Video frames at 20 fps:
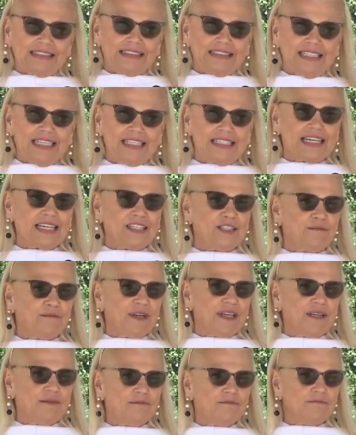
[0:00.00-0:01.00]
he said to
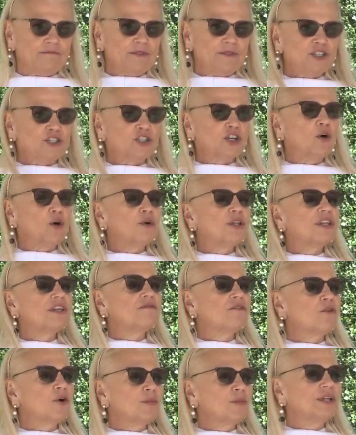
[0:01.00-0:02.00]
me, just go to the
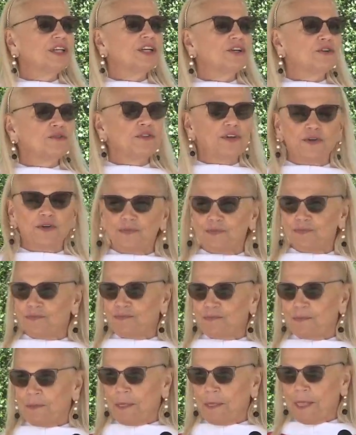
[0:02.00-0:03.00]
formal interview.
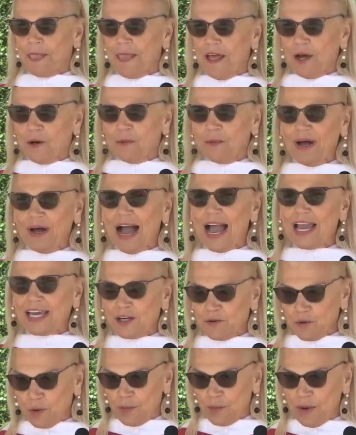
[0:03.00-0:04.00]
Well, I
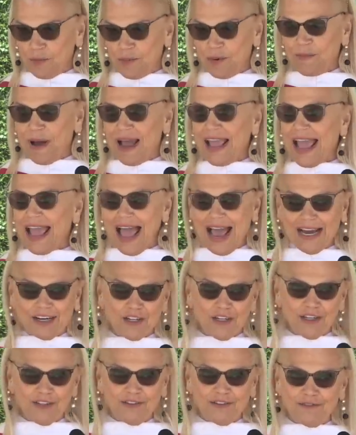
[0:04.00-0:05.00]
can remember my
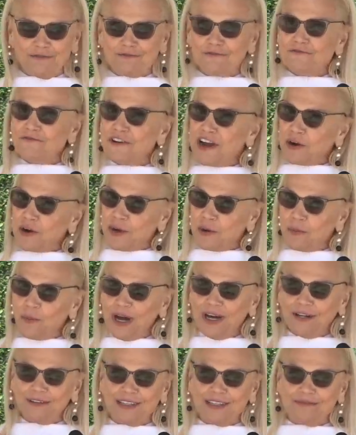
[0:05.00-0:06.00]
action very
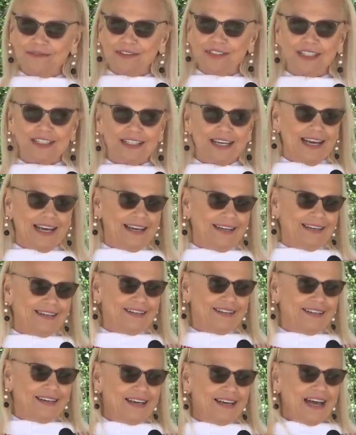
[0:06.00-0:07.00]
well even today.
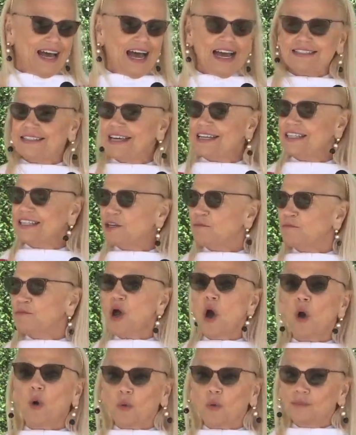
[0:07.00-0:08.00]
I said to him,
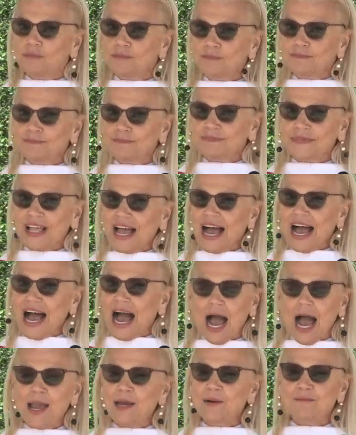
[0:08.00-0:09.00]
no,
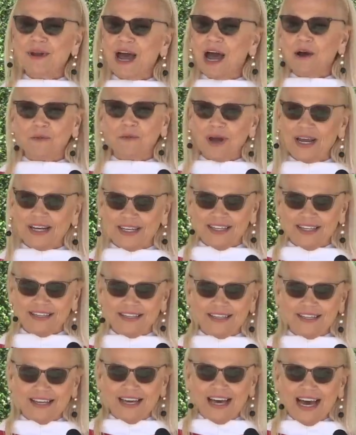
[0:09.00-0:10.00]
I am not ready.
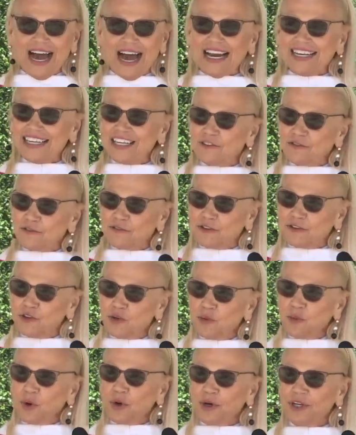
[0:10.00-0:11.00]
I need a few
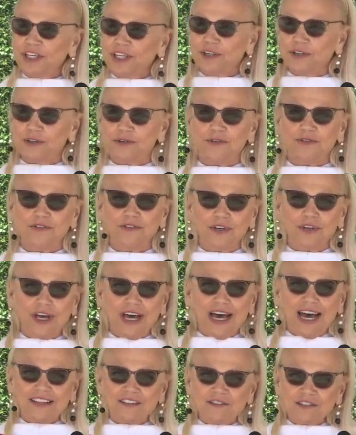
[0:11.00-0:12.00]
more years.
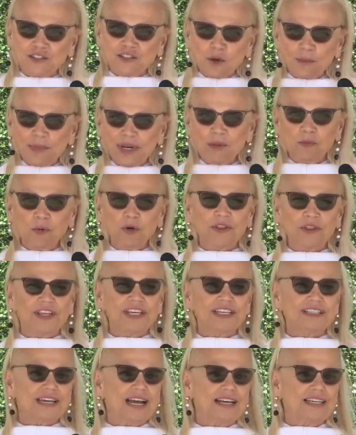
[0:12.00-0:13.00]
There's so many more
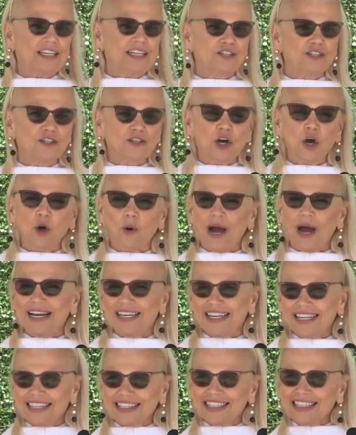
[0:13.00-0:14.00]
things I need to know. I
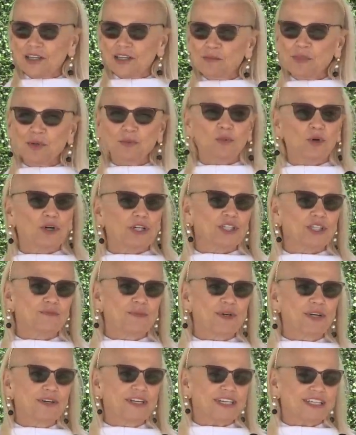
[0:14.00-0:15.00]
need a little bit more
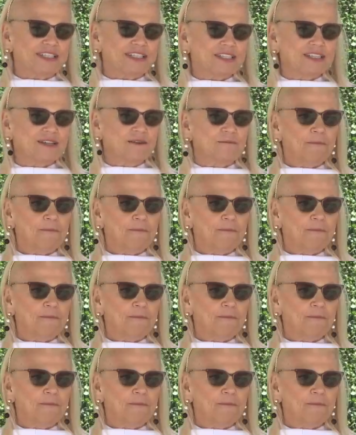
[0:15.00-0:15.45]
experience.